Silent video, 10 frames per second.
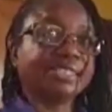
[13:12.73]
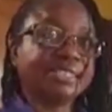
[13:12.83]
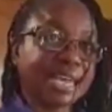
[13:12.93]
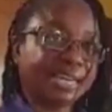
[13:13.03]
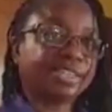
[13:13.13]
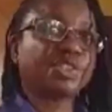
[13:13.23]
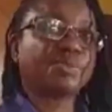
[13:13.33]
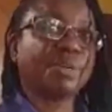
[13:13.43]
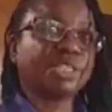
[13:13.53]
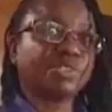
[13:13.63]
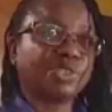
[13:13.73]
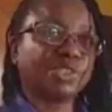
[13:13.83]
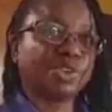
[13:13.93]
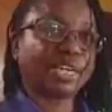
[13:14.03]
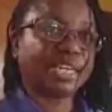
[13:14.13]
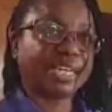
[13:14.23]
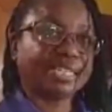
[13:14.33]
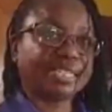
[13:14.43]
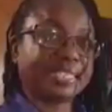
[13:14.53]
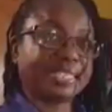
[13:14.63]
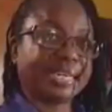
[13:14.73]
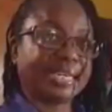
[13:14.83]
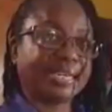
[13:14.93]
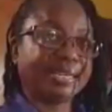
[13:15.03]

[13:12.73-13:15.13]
Thanks so much for joining us today.